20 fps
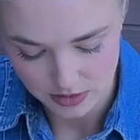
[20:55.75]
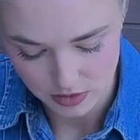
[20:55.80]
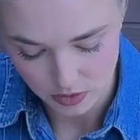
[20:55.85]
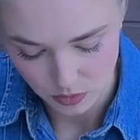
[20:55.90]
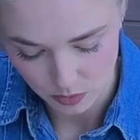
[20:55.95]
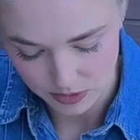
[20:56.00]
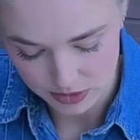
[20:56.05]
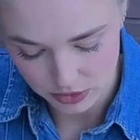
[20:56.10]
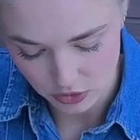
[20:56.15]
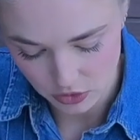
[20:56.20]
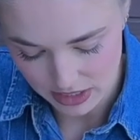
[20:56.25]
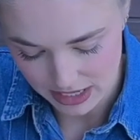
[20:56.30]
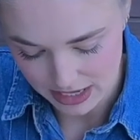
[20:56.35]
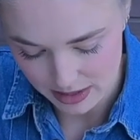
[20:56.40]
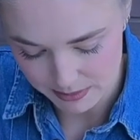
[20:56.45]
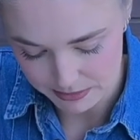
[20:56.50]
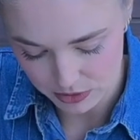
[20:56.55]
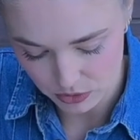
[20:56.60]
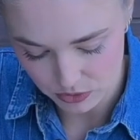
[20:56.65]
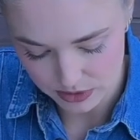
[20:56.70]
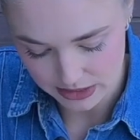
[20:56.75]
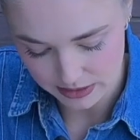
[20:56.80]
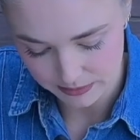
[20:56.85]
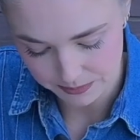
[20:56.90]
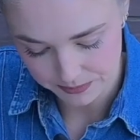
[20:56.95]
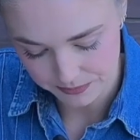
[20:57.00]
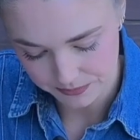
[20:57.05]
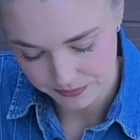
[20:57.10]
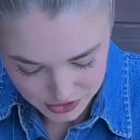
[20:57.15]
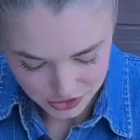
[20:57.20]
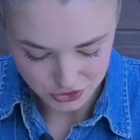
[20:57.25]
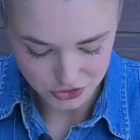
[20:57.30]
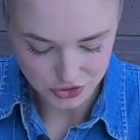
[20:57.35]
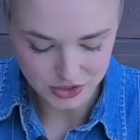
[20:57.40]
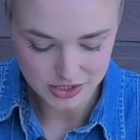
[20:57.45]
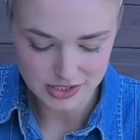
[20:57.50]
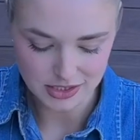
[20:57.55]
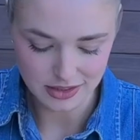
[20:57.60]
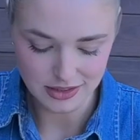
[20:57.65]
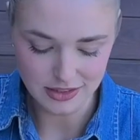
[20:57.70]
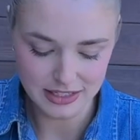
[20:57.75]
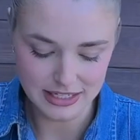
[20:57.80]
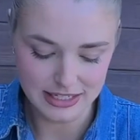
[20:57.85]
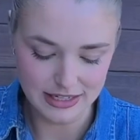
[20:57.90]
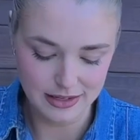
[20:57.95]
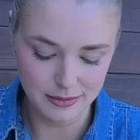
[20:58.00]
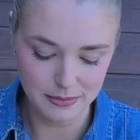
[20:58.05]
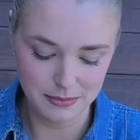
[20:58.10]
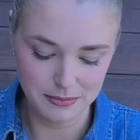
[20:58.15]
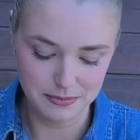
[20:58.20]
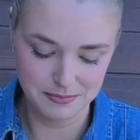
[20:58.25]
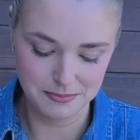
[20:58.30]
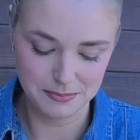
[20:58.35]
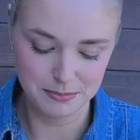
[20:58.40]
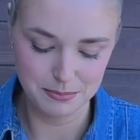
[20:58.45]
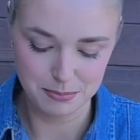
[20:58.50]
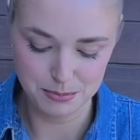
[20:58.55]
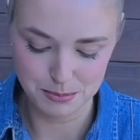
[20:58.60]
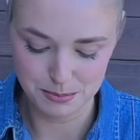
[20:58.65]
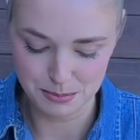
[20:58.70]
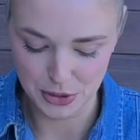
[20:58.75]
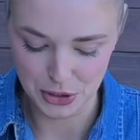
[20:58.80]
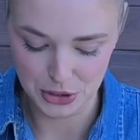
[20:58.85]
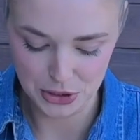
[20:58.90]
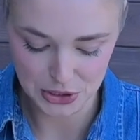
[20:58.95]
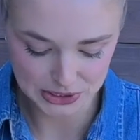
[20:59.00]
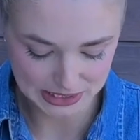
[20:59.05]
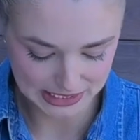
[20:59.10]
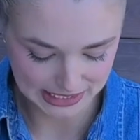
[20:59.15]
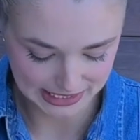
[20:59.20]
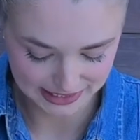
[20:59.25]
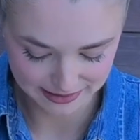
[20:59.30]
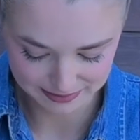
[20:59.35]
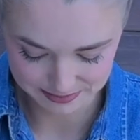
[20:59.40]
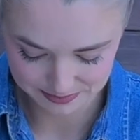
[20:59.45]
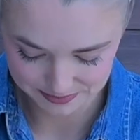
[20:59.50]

when you're hand building. She's looking perky.